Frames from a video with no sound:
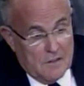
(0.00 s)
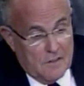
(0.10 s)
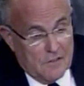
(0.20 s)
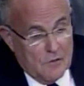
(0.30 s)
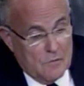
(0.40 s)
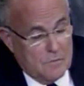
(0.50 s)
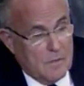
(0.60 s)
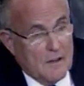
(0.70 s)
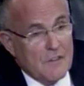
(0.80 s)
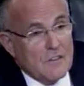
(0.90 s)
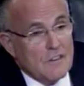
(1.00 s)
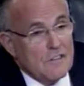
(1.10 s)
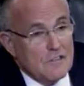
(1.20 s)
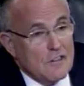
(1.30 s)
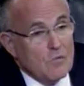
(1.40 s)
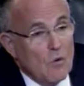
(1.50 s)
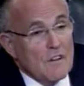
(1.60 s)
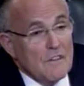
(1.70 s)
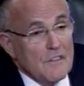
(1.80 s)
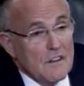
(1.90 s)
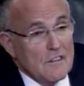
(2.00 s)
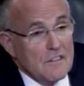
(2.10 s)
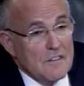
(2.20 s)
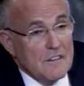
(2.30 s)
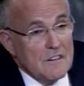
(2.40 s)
So I think this is just one of the things